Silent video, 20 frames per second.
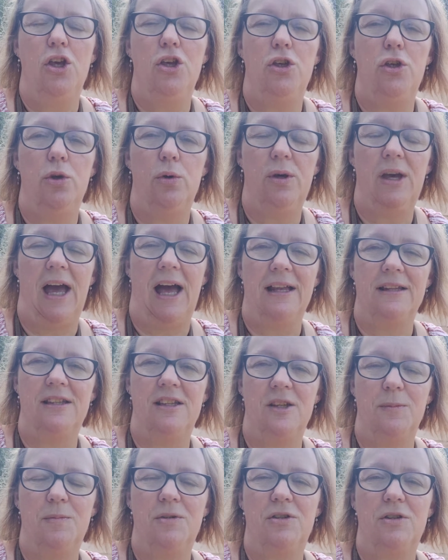You can
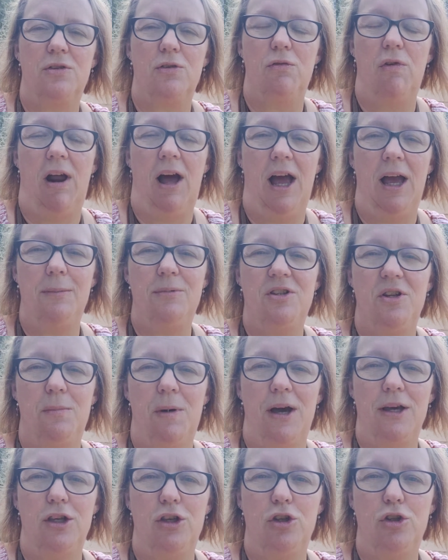subscribe to
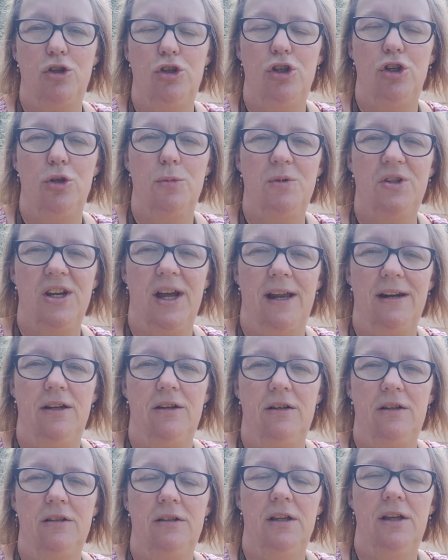my YouTube
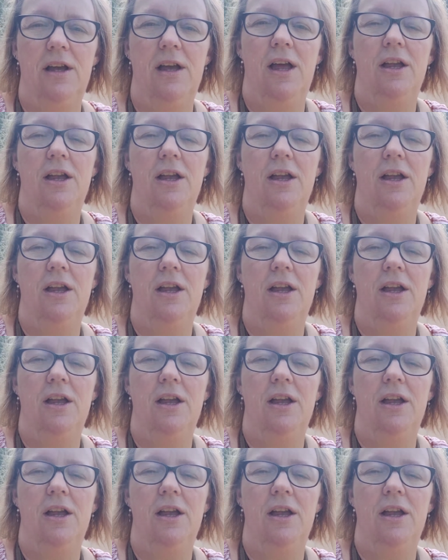channel,